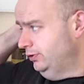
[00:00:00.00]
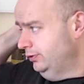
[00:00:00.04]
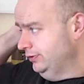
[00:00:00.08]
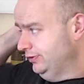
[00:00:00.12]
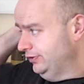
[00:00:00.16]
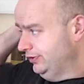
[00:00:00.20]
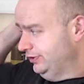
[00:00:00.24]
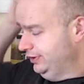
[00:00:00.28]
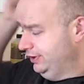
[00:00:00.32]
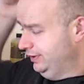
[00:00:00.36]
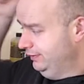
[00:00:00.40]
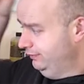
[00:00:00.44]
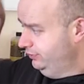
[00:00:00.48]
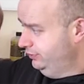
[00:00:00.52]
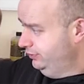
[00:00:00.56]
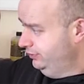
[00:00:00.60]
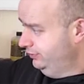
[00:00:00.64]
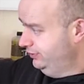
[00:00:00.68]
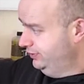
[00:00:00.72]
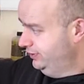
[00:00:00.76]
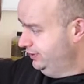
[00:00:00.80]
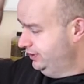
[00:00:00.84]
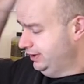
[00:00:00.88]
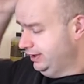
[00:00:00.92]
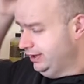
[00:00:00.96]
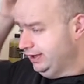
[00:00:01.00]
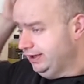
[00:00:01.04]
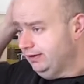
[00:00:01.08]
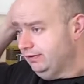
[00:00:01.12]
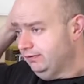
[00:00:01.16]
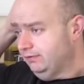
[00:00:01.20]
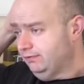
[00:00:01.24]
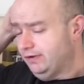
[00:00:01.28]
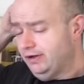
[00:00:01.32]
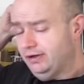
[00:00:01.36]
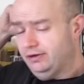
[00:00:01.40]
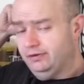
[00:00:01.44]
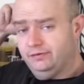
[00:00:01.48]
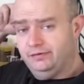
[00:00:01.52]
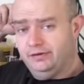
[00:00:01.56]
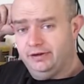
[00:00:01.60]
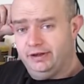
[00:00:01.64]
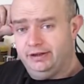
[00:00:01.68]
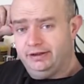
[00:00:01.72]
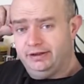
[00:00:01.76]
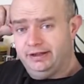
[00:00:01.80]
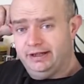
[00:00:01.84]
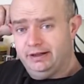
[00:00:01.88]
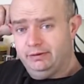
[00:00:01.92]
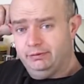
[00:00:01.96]
and I've just verified
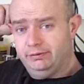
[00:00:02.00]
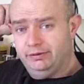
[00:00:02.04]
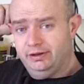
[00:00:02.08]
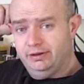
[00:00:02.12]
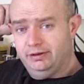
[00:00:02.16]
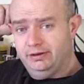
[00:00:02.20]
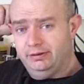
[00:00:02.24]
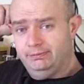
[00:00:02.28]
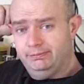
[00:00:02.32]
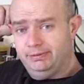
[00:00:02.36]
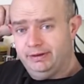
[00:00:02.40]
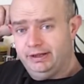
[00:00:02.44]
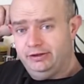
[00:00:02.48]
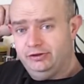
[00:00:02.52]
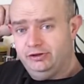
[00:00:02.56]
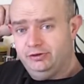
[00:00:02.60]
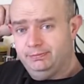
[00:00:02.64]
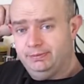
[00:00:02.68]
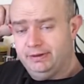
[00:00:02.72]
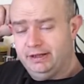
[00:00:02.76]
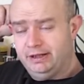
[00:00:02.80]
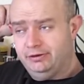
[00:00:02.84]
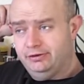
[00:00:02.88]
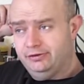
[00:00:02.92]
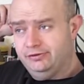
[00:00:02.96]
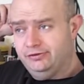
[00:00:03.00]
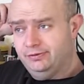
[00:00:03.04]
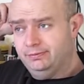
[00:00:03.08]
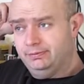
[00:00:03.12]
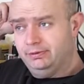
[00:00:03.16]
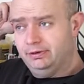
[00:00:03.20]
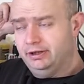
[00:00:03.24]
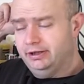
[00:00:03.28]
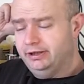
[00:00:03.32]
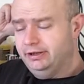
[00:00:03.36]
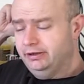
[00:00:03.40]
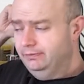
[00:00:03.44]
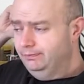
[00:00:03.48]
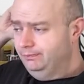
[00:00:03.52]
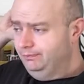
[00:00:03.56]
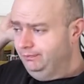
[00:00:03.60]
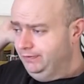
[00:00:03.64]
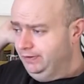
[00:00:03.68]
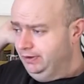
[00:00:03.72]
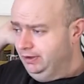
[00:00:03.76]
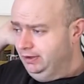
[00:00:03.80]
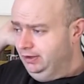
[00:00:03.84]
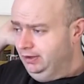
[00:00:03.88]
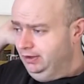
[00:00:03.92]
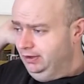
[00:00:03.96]
that with a bench power supply.
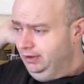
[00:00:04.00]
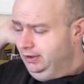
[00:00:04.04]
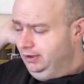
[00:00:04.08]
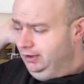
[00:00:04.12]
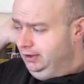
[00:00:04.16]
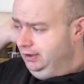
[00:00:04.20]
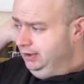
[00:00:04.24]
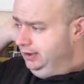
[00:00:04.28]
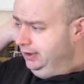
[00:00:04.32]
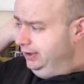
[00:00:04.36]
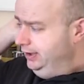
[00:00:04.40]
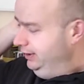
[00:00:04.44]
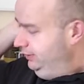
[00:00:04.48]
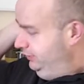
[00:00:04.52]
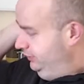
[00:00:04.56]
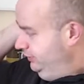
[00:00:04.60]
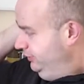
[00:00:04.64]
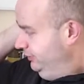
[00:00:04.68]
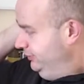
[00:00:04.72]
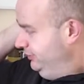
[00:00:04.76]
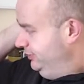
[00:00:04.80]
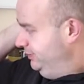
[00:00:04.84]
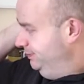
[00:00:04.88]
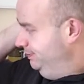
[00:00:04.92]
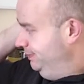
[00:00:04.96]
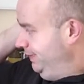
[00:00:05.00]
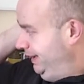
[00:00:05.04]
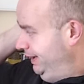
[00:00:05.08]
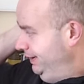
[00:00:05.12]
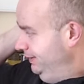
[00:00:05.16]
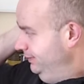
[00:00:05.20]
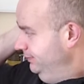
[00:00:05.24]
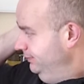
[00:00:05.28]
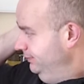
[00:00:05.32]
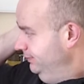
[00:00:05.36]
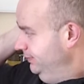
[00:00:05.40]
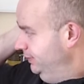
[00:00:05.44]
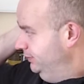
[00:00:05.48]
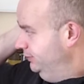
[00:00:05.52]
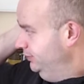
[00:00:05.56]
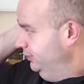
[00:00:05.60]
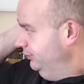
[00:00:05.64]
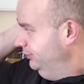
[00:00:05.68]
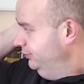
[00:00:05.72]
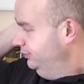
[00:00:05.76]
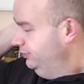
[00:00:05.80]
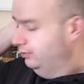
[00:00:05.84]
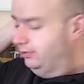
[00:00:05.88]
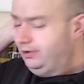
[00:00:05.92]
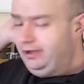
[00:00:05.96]
It does spin, it does
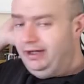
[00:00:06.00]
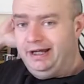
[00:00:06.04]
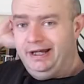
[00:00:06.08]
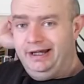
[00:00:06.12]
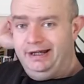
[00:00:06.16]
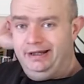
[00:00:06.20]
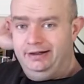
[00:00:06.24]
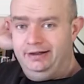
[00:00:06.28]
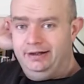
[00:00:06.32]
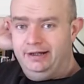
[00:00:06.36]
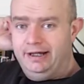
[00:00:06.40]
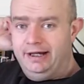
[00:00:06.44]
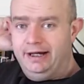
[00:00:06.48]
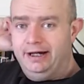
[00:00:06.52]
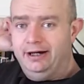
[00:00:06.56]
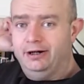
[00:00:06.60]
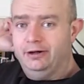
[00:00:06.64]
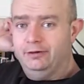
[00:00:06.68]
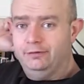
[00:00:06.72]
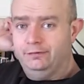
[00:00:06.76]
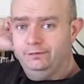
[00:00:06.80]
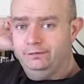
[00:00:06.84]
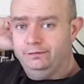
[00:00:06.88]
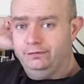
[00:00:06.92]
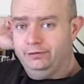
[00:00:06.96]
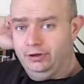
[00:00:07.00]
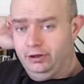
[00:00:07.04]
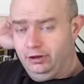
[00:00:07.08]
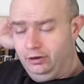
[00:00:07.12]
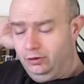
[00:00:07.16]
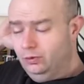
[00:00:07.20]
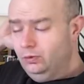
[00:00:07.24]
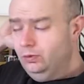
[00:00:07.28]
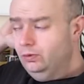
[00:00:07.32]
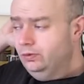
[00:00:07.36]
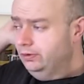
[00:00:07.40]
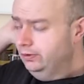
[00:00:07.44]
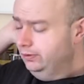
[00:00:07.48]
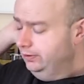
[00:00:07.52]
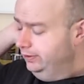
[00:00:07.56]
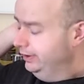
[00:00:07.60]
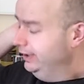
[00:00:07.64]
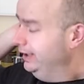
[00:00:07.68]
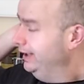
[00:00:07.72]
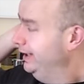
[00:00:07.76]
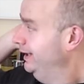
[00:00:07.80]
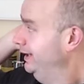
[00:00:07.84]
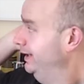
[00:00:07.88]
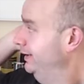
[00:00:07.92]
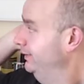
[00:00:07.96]
create air flow,
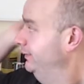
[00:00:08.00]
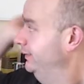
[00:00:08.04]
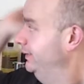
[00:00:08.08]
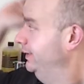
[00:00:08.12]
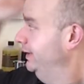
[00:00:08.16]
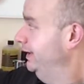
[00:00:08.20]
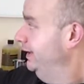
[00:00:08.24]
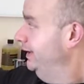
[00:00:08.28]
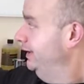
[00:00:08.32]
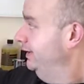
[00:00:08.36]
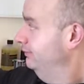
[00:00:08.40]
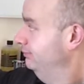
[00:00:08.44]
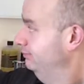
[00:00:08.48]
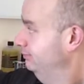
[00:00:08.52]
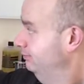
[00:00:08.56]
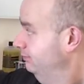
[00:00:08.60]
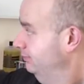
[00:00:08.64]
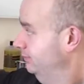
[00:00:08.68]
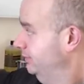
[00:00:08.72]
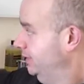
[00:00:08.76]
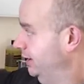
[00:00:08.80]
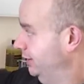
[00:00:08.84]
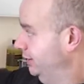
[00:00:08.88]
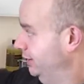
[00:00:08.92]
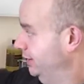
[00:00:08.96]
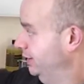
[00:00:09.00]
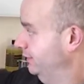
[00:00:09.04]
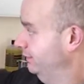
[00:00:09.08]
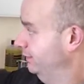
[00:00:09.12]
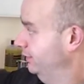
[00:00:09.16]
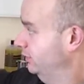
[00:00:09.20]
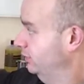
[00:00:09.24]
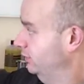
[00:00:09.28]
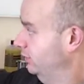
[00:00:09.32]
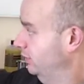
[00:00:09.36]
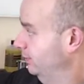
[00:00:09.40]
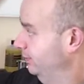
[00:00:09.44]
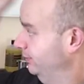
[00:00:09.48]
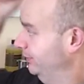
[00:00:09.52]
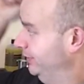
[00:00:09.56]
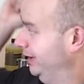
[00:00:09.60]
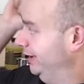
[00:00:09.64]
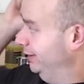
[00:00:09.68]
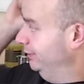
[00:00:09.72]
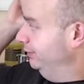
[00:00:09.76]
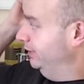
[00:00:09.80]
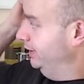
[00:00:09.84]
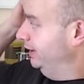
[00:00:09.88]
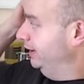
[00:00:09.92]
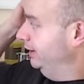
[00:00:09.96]
and a lot of it comes
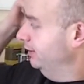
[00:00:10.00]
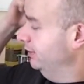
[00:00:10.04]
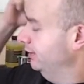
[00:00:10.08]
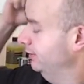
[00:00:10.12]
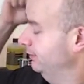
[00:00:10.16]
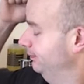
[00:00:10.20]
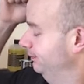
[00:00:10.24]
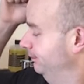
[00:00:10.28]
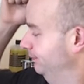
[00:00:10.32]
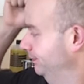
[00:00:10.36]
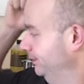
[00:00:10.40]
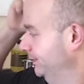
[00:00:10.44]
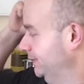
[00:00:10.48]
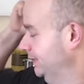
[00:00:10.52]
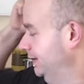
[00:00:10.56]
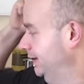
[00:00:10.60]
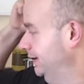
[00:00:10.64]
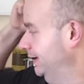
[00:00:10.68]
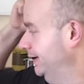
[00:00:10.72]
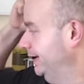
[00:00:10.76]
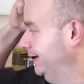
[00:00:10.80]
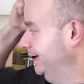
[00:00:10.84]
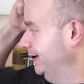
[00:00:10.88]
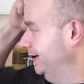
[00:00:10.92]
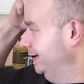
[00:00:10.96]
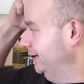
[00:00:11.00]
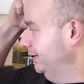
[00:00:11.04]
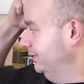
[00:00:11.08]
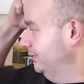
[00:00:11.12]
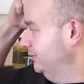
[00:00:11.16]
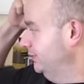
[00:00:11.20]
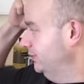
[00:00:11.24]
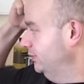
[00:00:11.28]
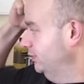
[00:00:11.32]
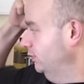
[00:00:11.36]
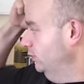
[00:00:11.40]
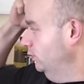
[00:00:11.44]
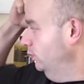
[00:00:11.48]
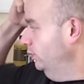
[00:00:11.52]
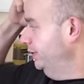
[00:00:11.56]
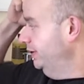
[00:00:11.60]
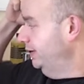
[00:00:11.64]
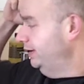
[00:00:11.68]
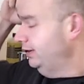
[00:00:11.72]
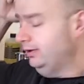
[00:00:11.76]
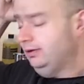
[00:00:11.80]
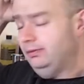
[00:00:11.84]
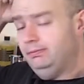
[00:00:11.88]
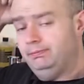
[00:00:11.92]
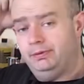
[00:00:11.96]
out here. So
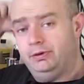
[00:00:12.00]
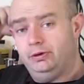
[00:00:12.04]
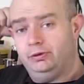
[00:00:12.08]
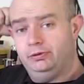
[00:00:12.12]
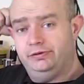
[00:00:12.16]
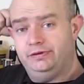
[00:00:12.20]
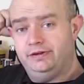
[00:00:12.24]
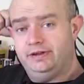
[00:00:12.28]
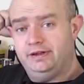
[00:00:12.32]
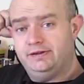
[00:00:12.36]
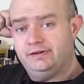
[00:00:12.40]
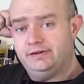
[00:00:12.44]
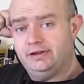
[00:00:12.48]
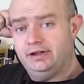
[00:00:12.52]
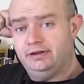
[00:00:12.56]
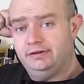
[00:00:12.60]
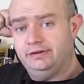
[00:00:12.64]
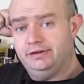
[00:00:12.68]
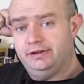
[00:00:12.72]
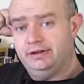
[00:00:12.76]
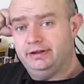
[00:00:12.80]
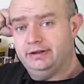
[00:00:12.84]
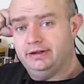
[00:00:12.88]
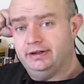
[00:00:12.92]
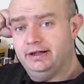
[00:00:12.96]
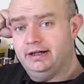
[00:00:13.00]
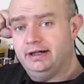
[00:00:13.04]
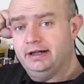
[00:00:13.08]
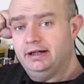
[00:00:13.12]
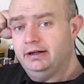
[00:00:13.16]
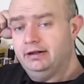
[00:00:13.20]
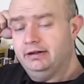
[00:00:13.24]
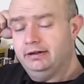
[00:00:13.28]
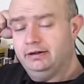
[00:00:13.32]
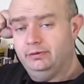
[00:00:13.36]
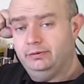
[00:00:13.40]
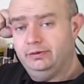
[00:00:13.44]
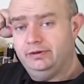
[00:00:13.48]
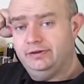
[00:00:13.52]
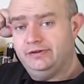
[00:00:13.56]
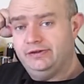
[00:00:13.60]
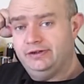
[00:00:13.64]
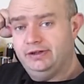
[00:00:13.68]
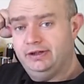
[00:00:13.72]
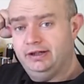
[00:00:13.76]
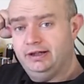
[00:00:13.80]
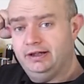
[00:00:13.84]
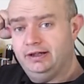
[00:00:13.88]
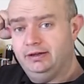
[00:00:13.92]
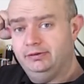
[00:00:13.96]
we'll bolt this onto the car and we'll
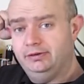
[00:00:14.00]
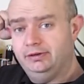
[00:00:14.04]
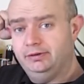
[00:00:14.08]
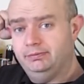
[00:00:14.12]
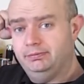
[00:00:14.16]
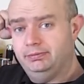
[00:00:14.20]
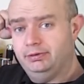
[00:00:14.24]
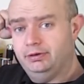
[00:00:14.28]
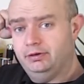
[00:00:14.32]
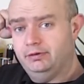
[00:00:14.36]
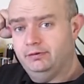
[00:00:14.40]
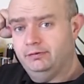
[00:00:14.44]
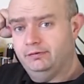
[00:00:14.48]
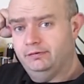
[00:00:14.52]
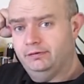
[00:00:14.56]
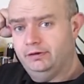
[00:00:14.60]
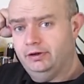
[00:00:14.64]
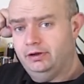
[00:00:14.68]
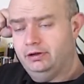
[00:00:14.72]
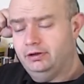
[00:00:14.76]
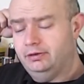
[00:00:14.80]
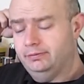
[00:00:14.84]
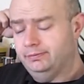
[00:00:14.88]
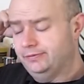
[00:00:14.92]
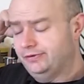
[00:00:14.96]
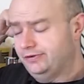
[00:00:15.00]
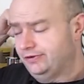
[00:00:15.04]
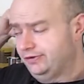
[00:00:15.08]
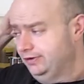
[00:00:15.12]
see how it performs.